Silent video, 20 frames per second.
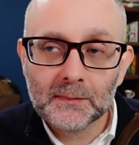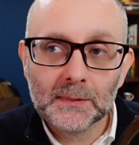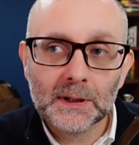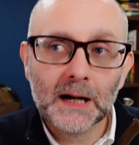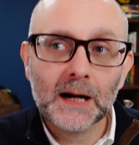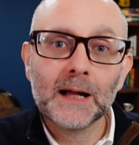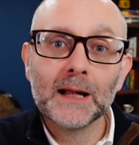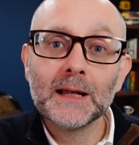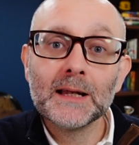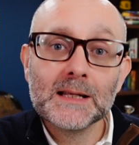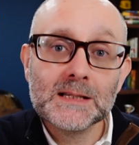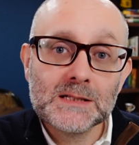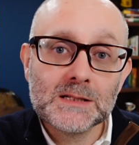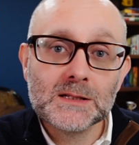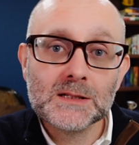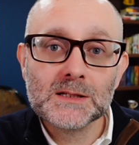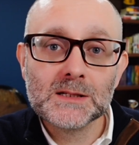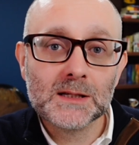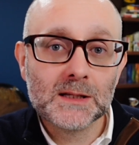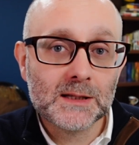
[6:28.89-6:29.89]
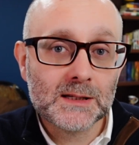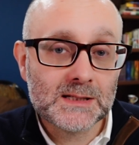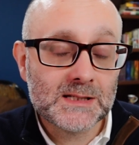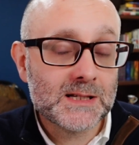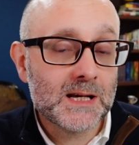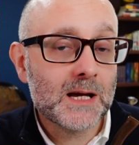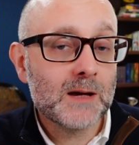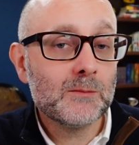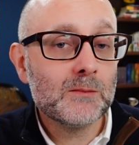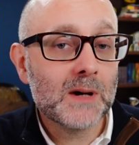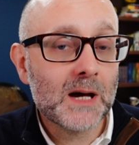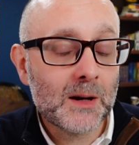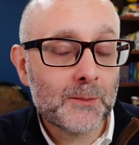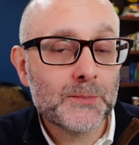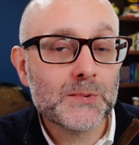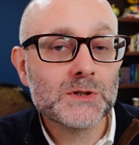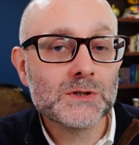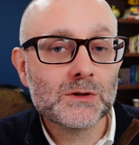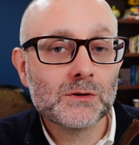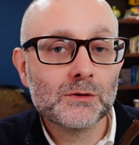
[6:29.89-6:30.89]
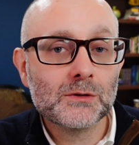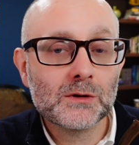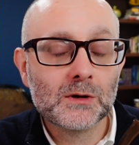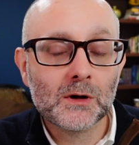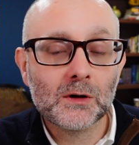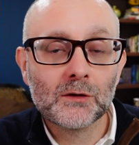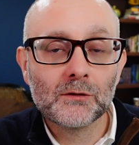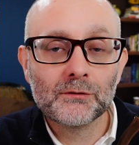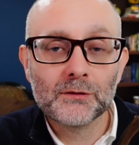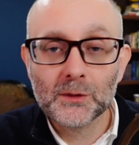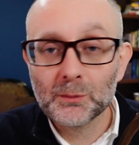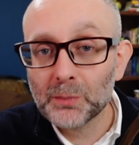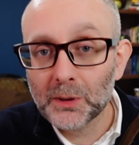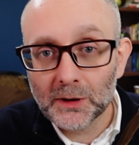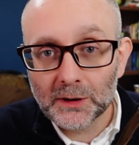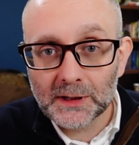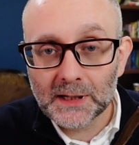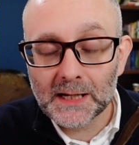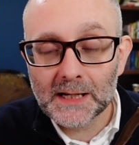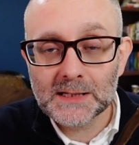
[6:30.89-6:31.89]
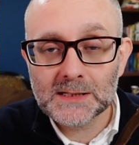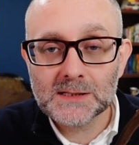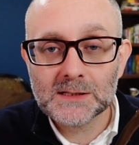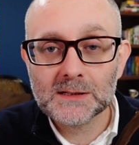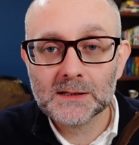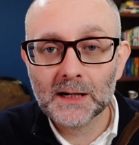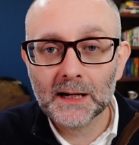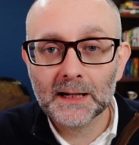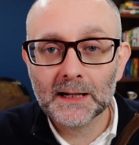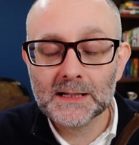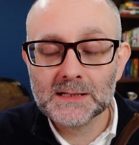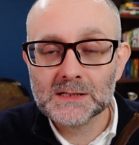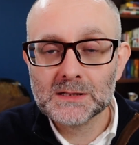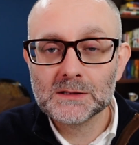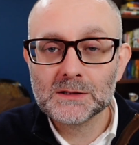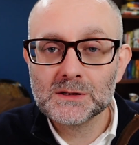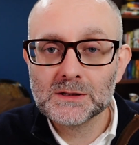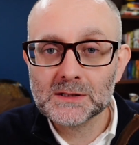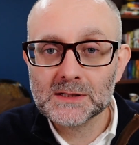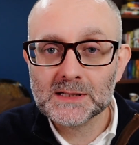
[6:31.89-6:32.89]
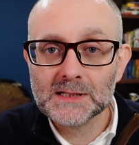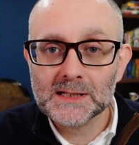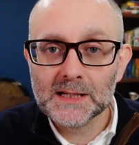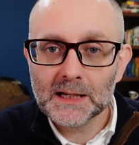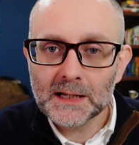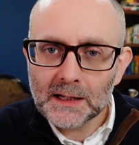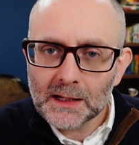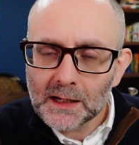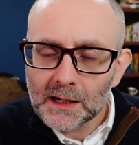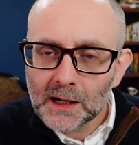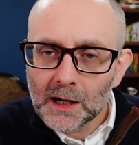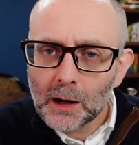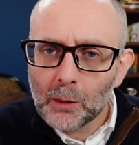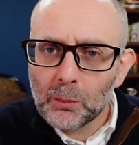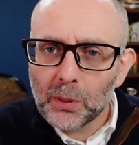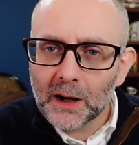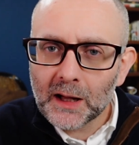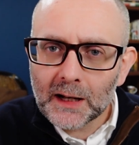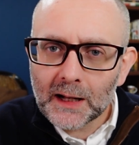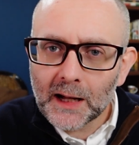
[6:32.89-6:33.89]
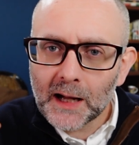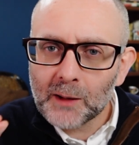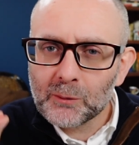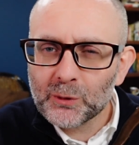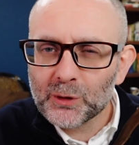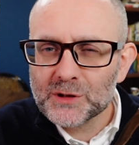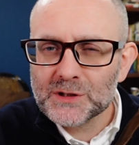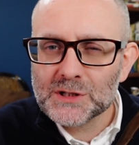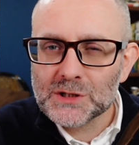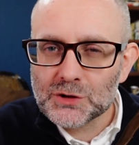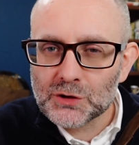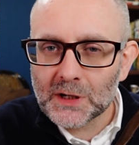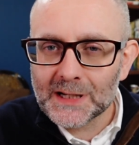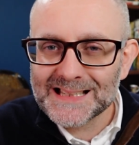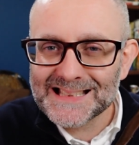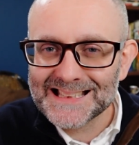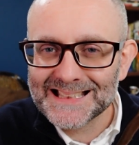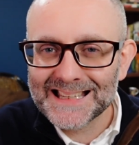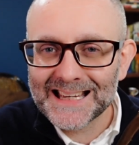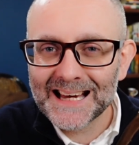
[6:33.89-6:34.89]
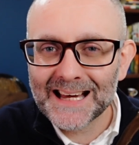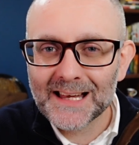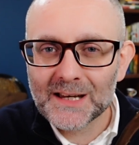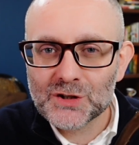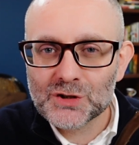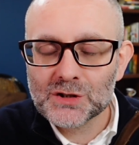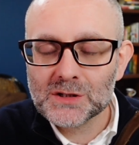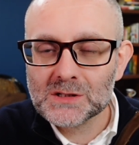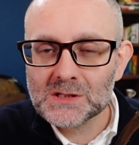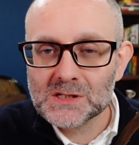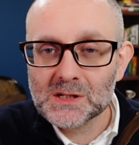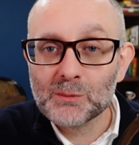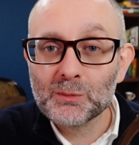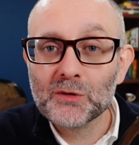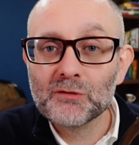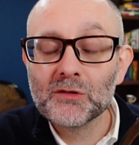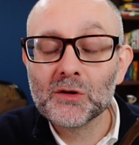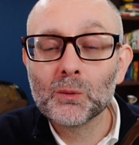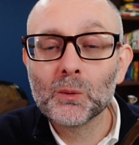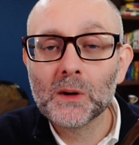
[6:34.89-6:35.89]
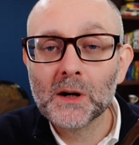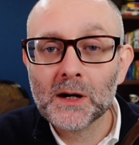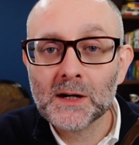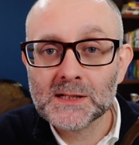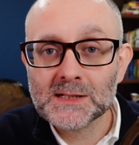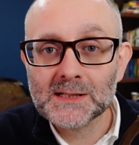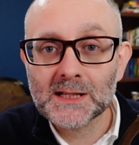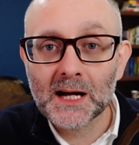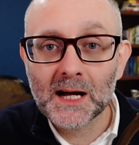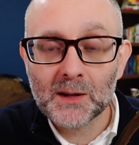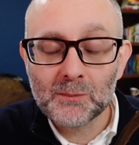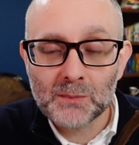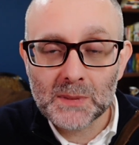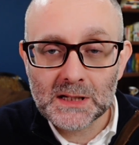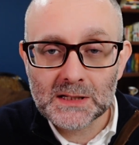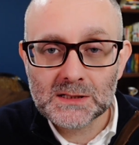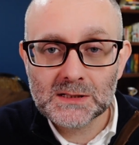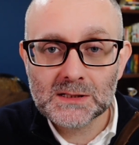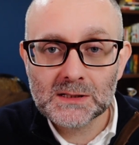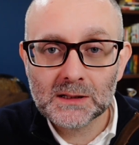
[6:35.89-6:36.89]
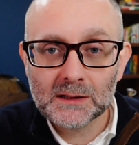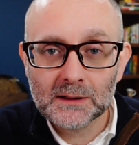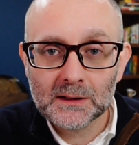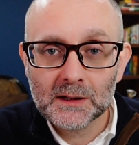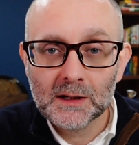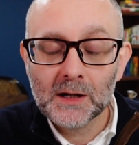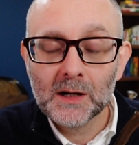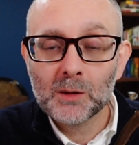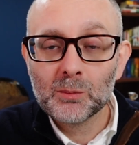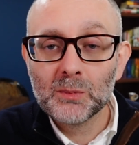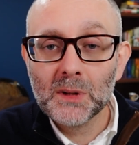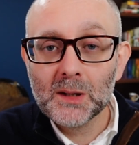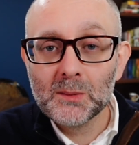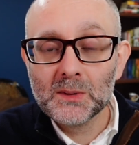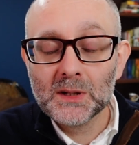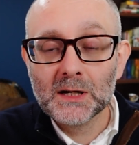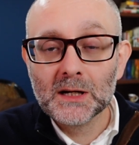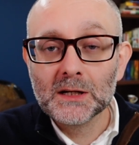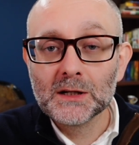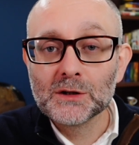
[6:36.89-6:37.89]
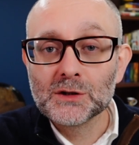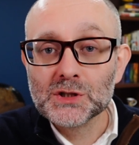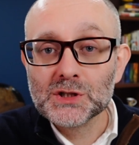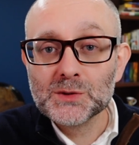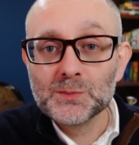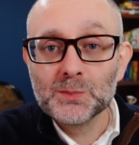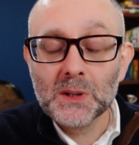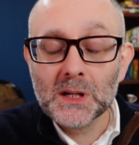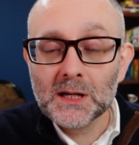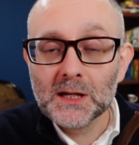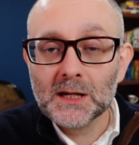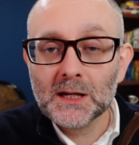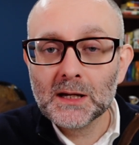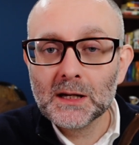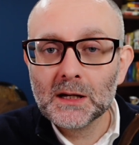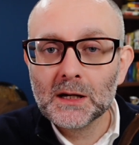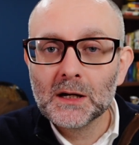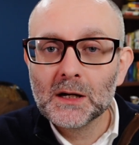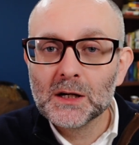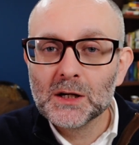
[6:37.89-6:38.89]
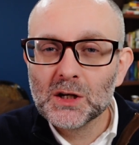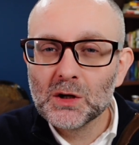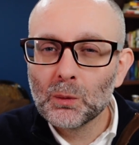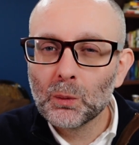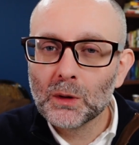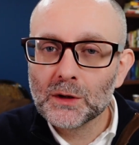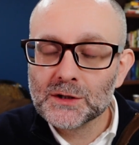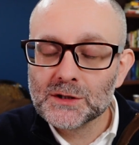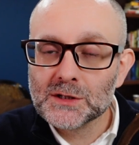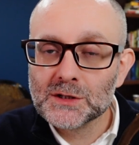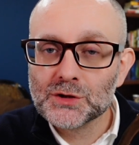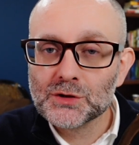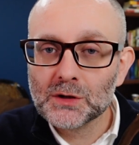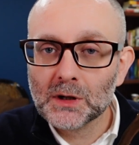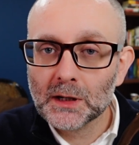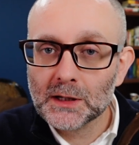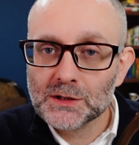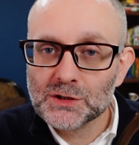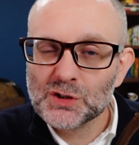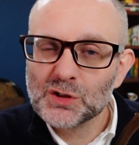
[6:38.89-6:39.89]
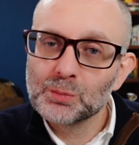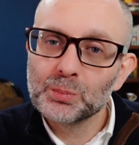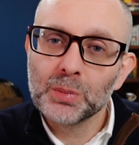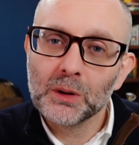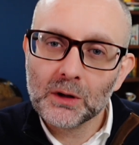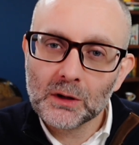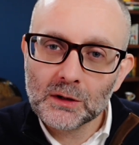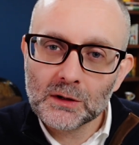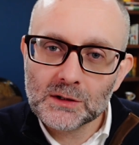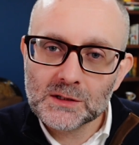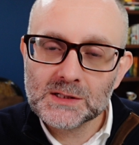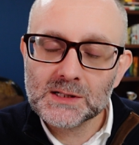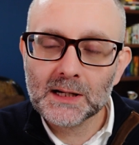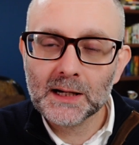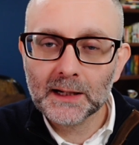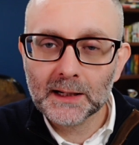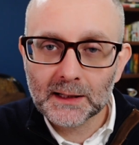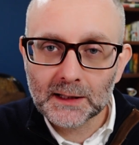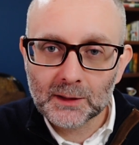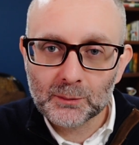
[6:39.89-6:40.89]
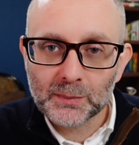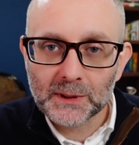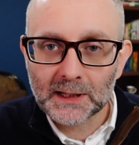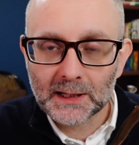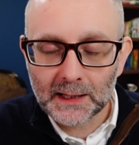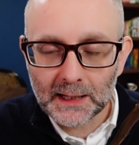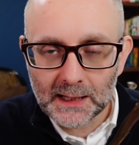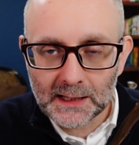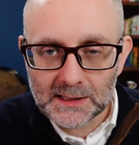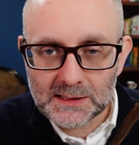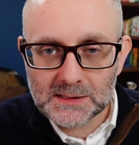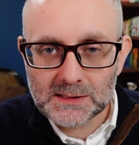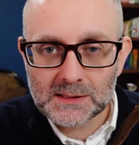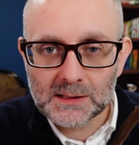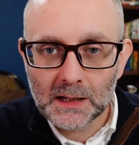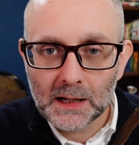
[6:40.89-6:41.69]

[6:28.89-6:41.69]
I'll listen to the same episode of the podcast I listened to today, but I'm going to try to catch some of the words that I missed. Maybe in your speaking, you want to try to pause a little bit less.